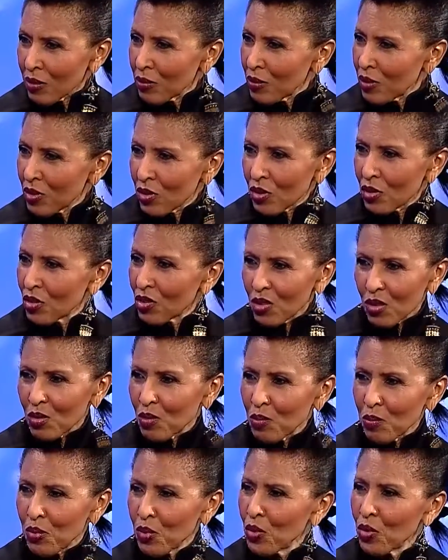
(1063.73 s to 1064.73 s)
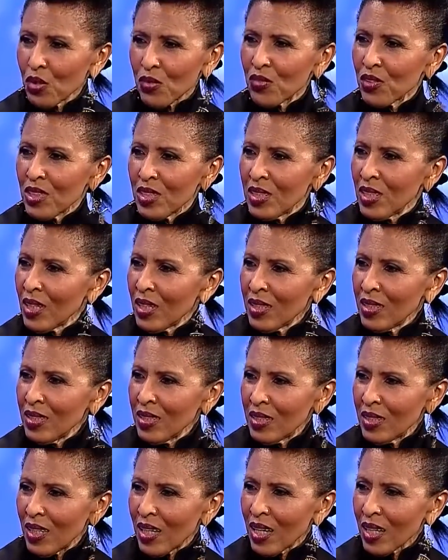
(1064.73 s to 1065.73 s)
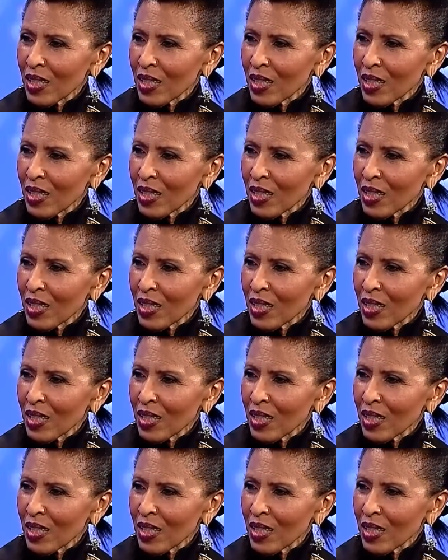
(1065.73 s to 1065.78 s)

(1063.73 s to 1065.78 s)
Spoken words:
which is beautifully done,